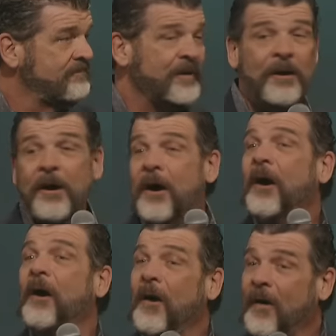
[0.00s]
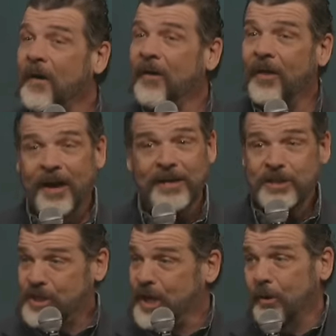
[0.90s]
Oh, look, a
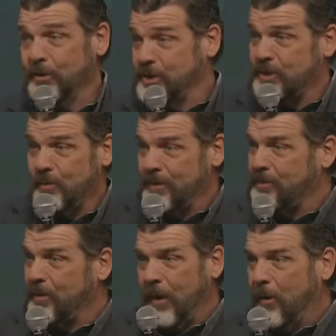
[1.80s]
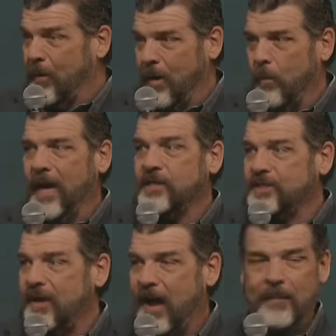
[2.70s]
chill just went through the whole room. Wait,
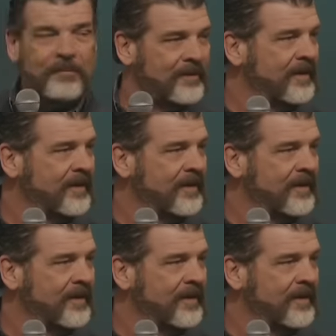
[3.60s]
stop.